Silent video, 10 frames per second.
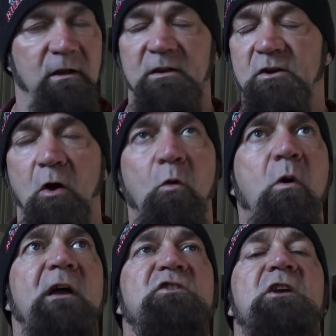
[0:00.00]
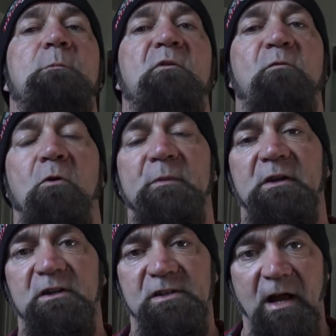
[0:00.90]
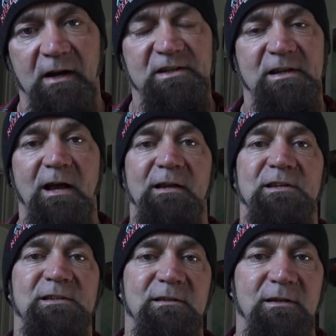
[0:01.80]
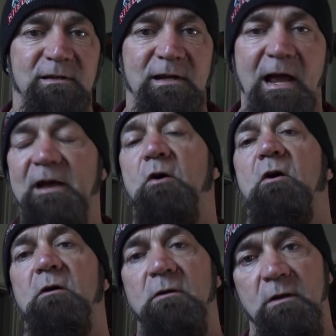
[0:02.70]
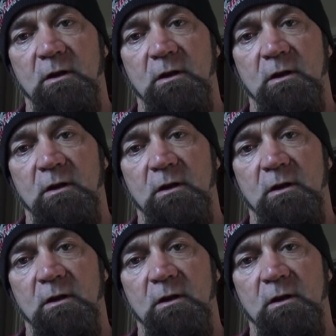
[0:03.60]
in no way, shape, or form, an exact science at all.